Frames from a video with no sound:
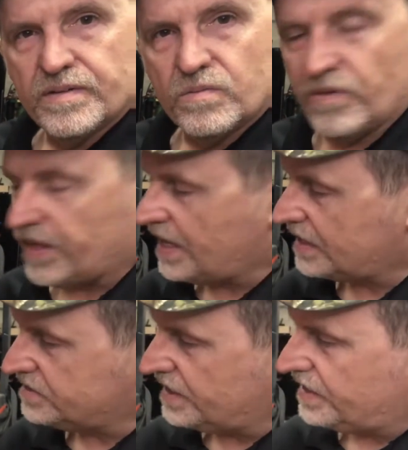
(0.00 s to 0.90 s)
with a
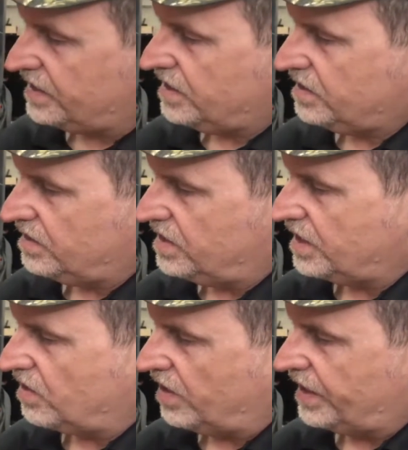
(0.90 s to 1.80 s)
hex head
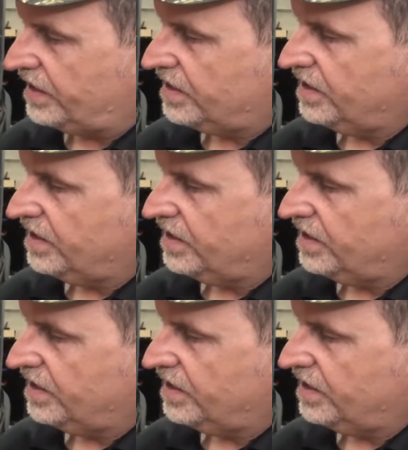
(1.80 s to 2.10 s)
nut on it.